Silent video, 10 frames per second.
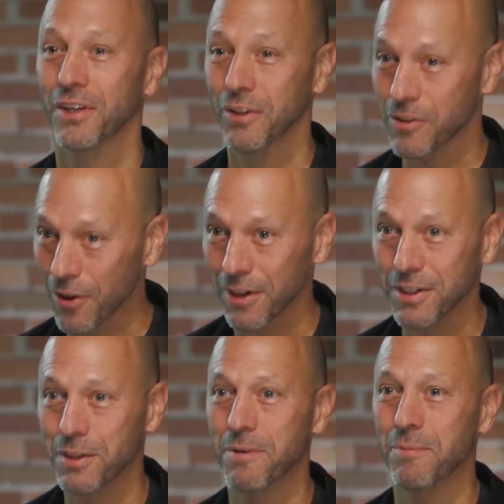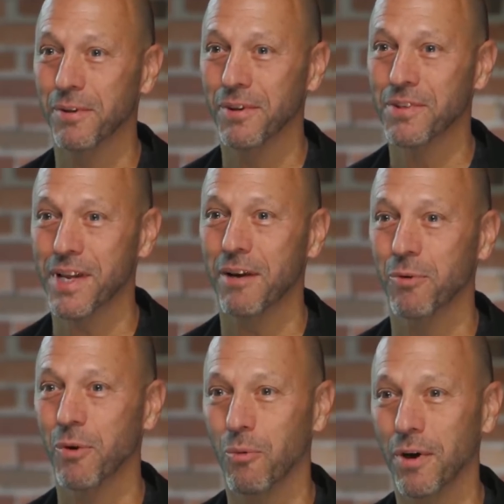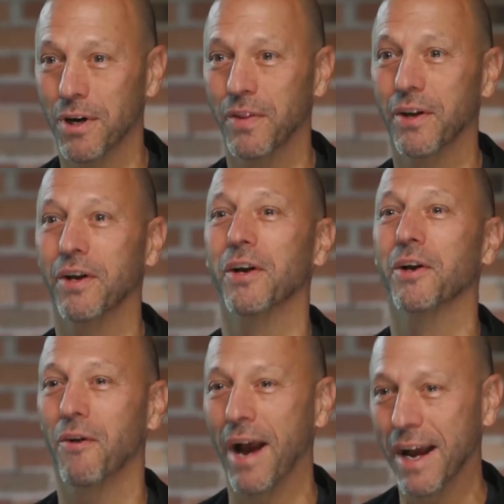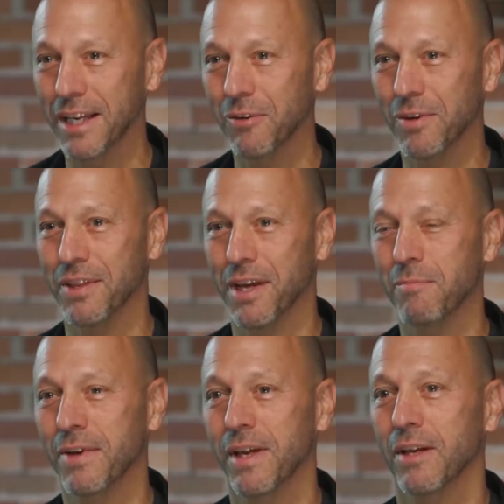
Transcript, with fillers: you talk to the people and the staff who are working there, you're interacting with them.